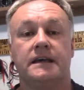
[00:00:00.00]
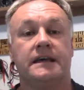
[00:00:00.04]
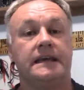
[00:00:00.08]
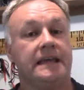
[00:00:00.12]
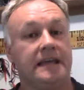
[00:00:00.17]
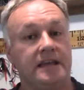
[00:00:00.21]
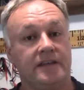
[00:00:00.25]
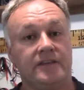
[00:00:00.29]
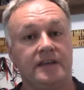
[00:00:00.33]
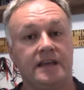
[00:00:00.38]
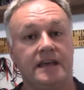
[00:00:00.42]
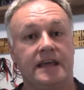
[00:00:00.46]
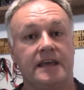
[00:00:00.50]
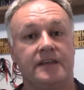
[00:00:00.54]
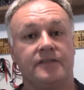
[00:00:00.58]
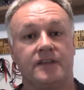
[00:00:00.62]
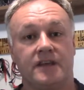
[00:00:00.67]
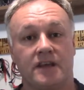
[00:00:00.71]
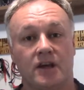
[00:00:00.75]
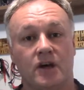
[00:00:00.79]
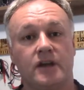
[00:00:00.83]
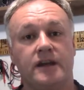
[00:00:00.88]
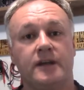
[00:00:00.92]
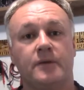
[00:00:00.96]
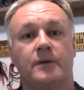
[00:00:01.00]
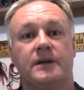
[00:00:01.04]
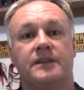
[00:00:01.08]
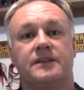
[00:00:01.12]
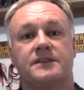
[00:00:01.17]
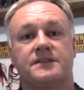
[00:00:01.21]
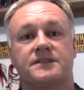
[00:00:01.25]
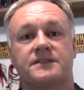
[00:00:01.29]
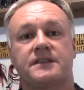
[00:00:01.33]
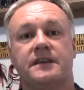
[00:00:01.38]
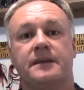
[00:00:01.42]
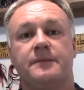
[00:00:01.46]
In the end, the only one
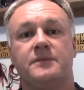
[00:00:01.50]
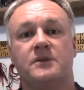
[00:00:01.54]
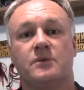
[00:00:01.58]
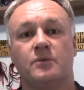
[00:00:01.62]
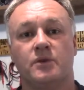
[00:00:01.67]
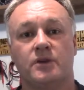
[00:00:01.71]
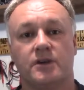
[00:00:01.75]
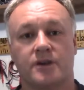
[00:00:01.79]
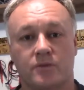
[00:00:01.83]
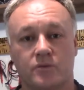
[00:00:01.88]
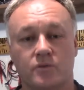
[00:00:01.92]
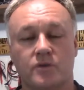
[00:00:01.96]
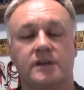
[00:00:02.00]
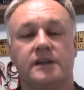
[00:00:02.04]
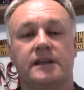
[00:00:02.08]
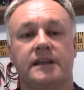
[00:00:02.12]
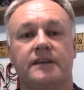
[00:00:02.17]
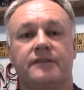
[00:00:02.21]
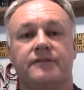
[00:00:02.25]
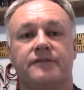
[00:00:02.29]
that seemed to work really